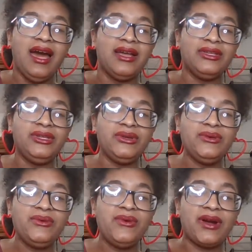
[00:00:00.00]

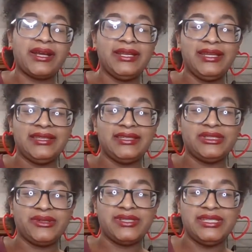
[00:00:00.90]
You are going to get the
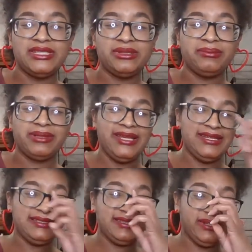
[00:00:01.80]
transition plan
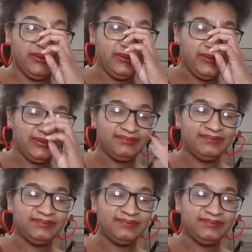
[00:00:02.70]
itself.